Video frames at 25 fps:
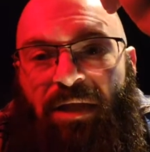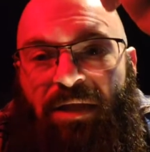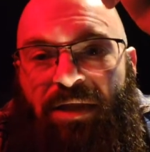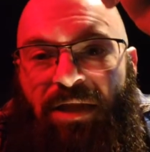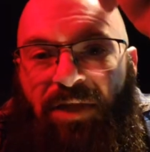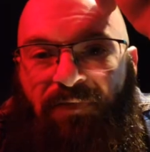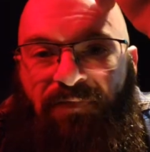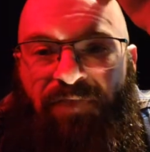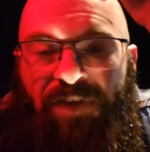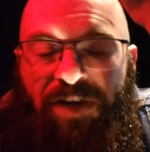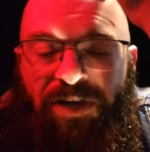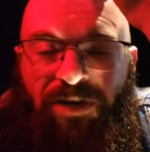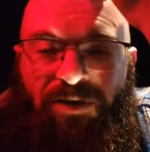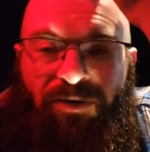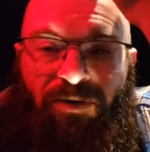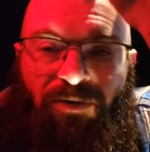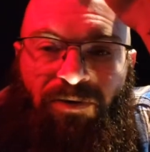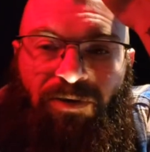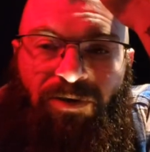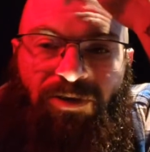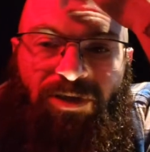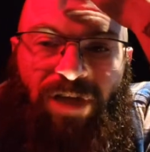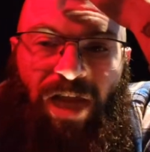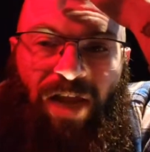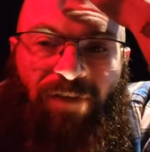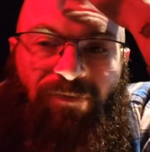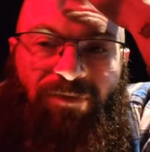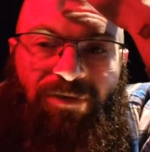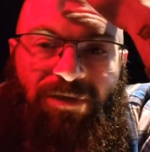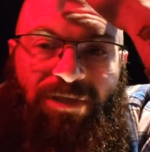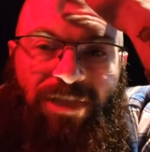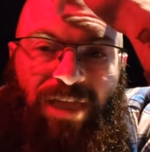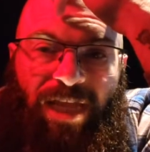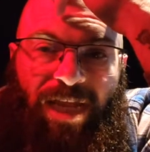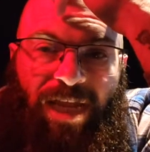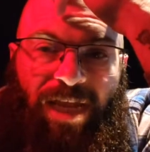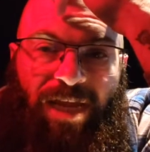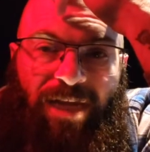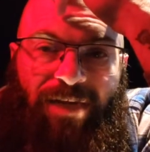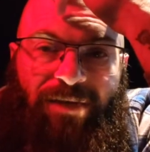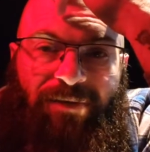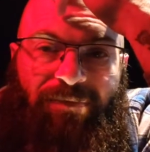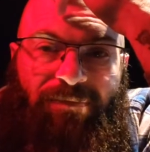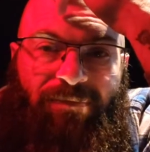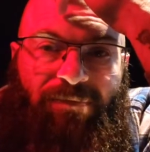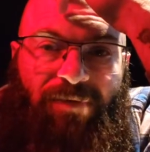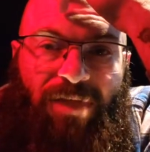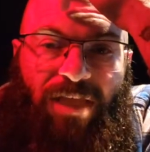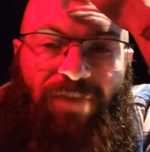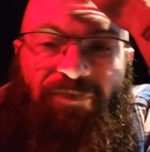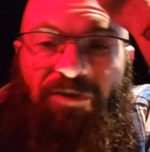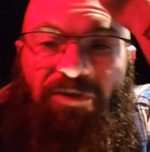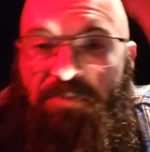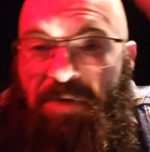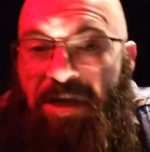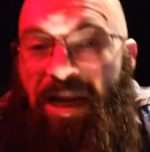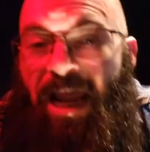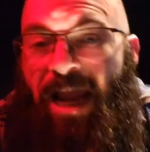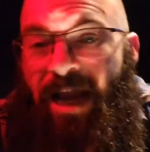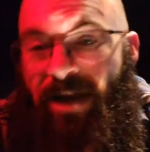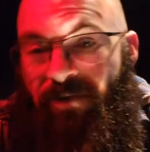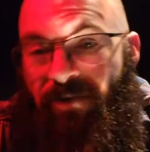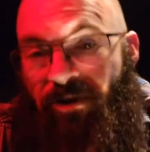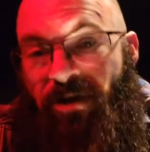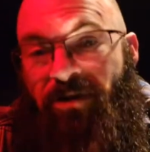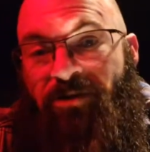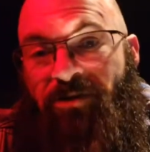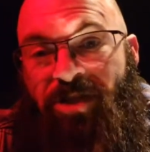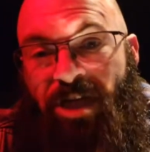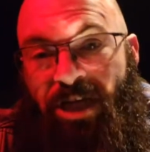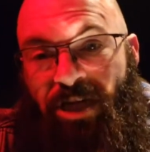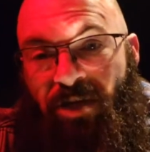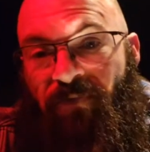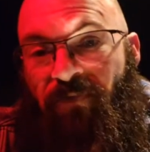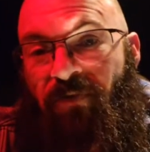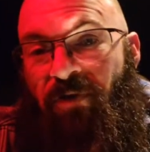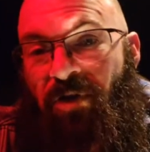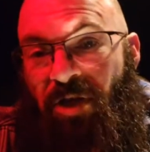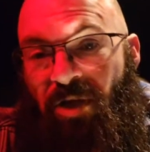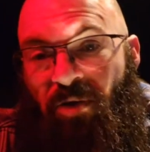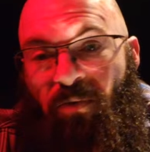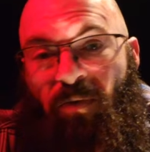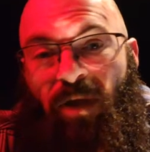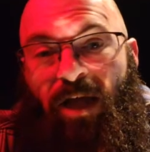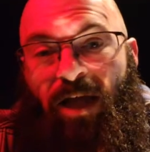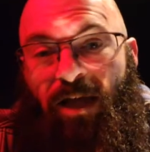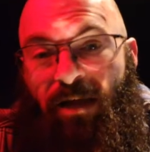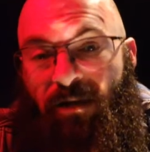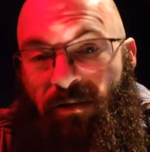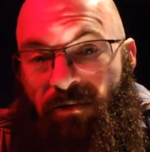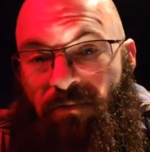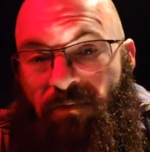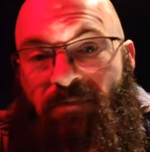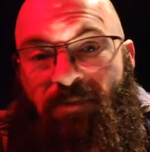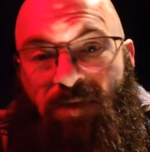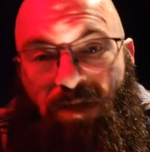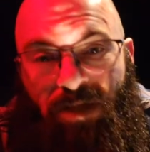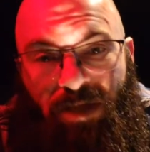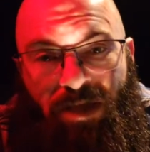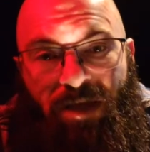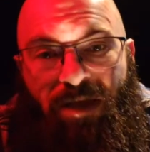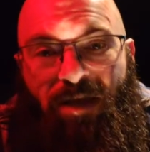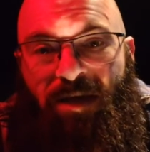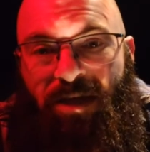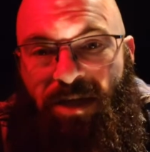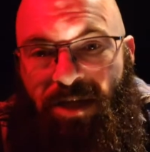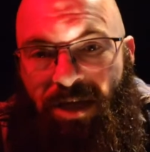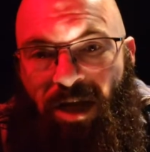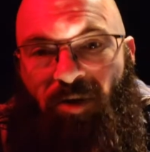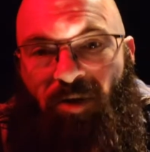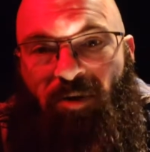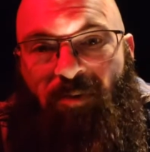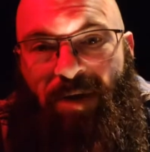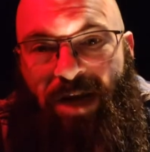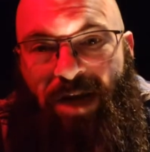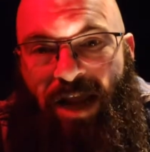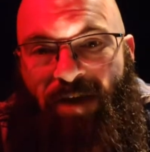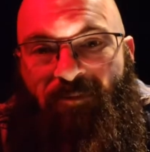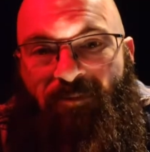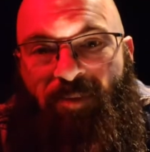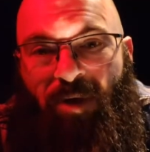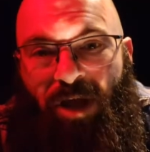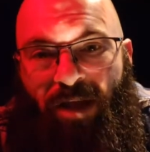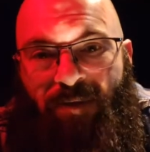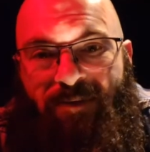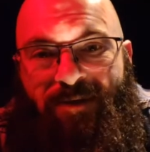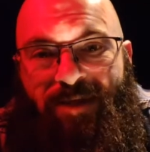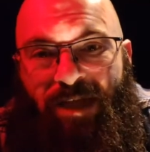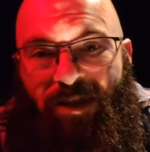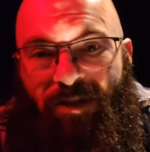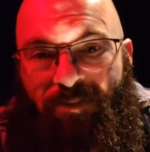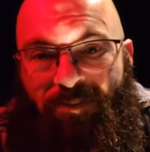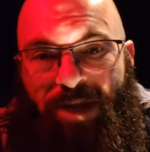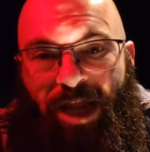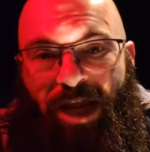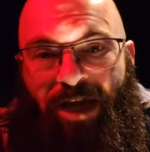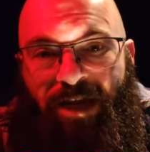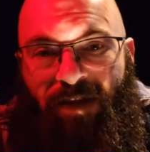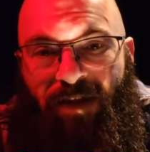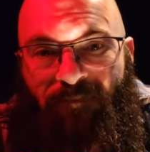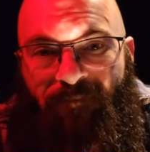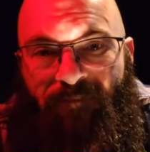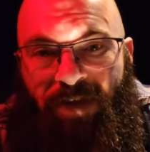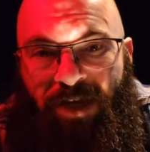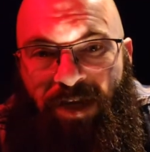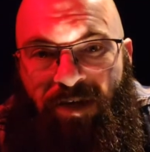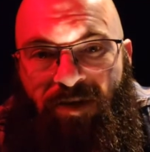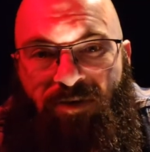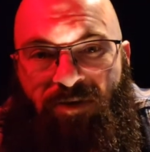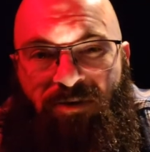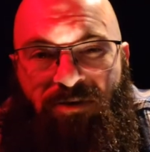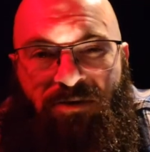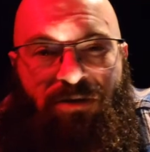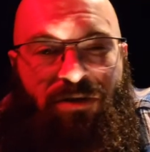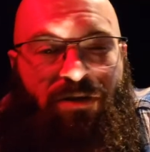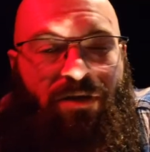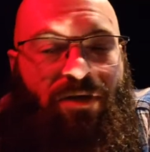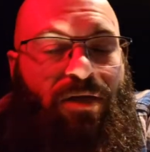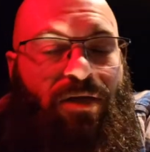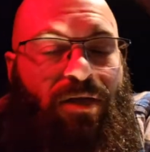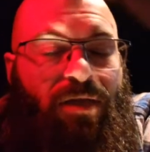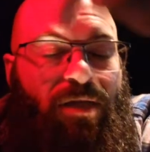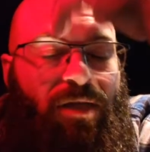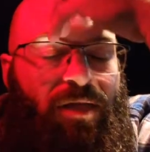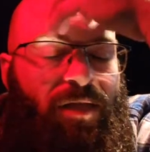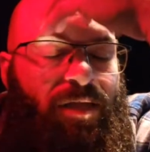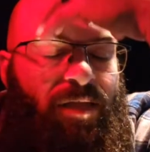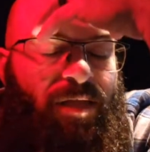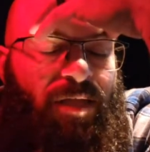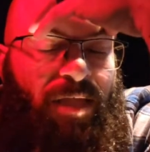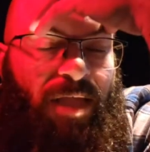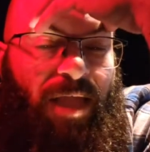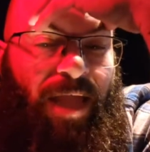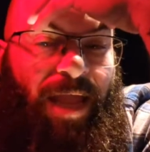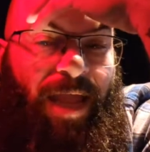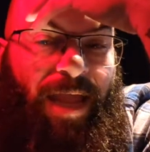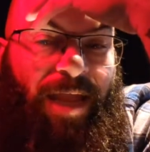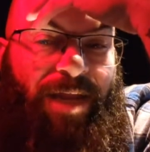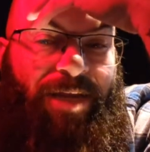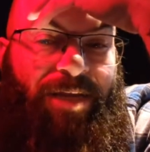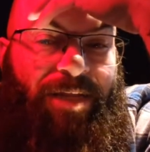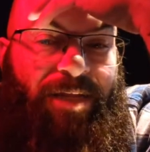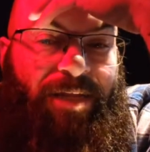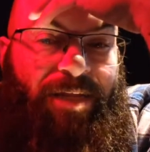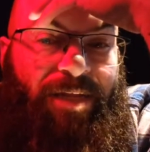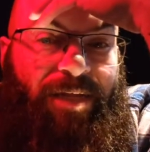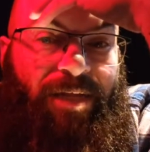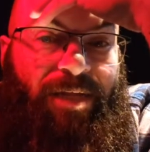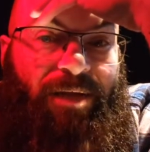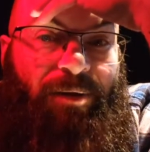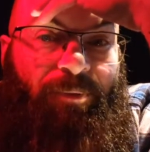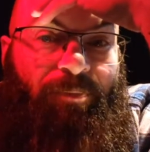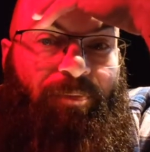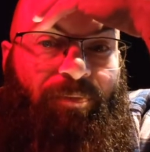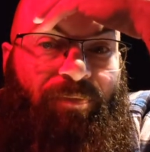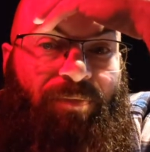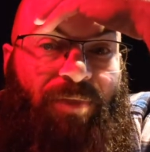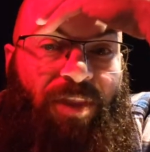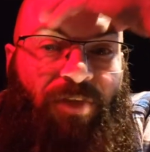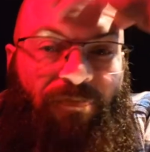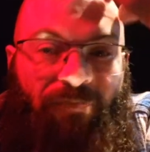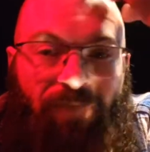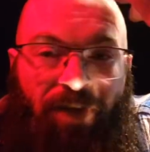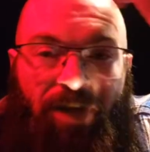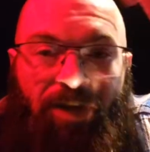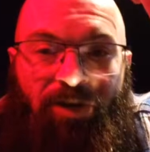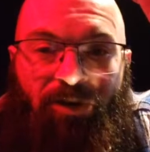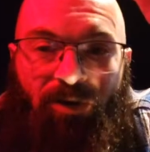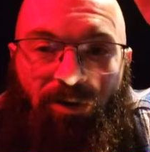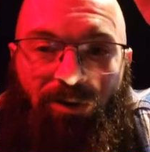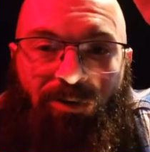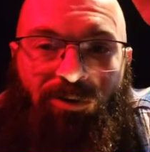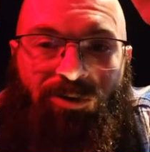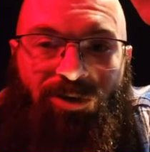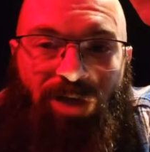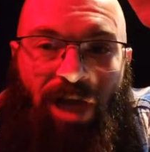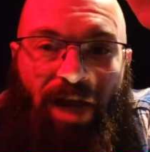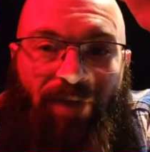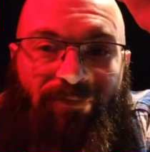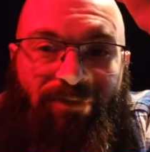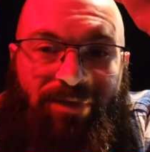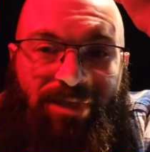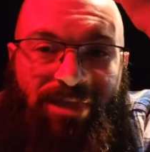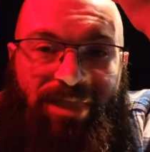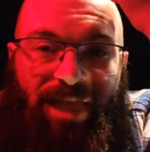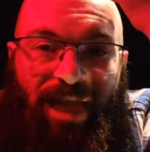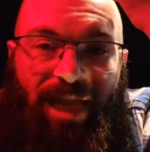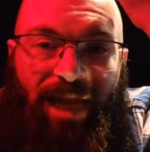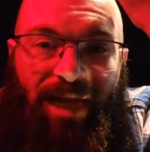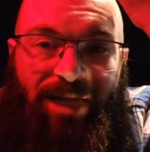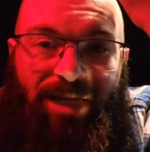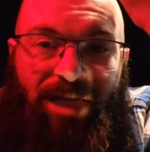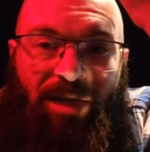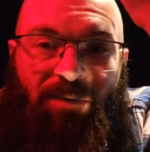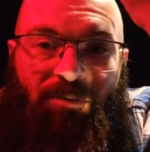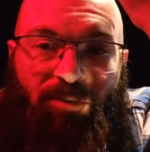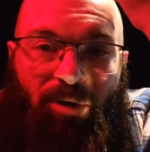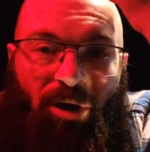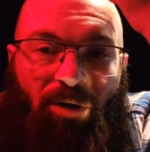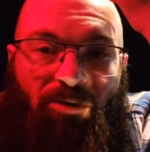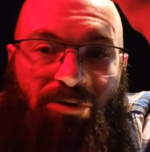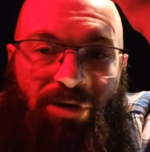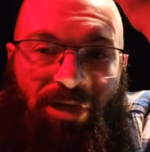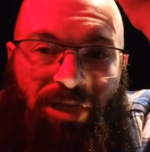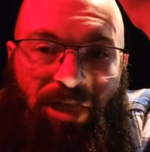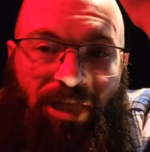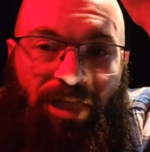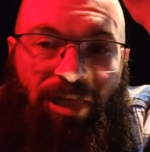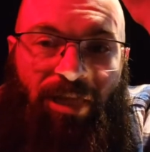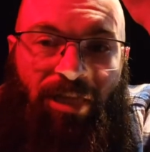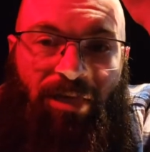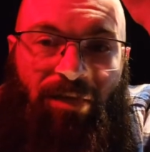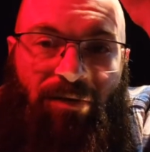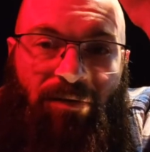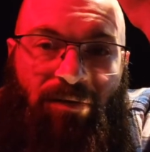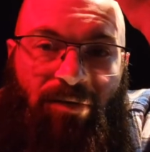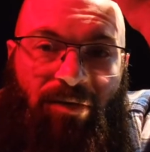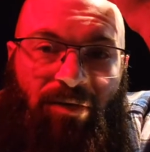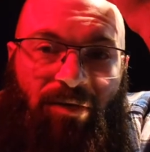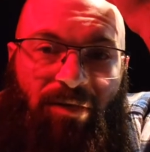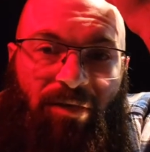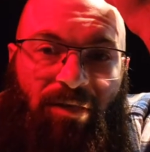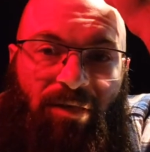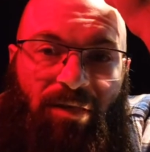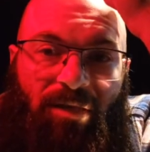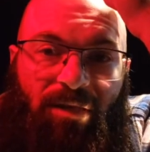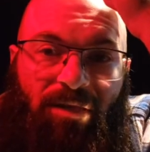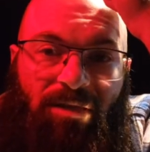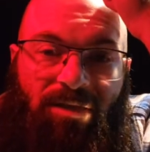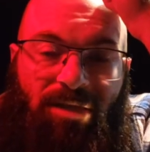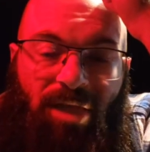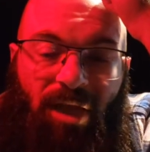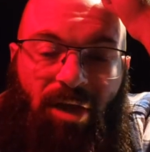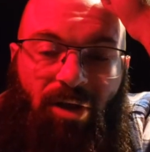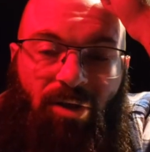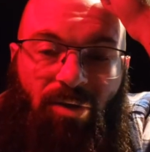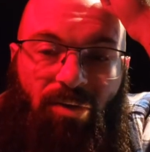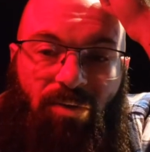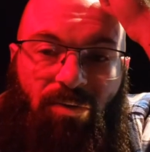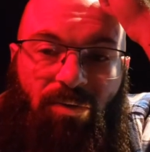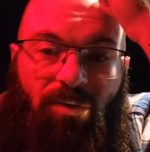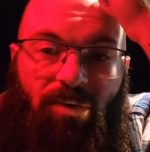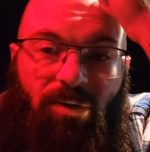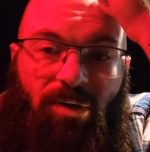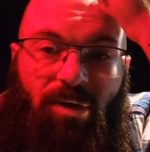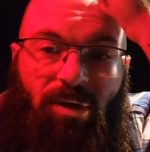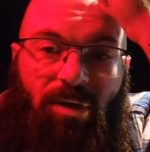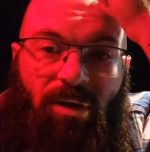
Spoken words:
the fender on the driver's side, if you've been hanging around the channel for a little while, you know we've been having problems on them daggum fenders. And the fender on the driver's side done broke again. So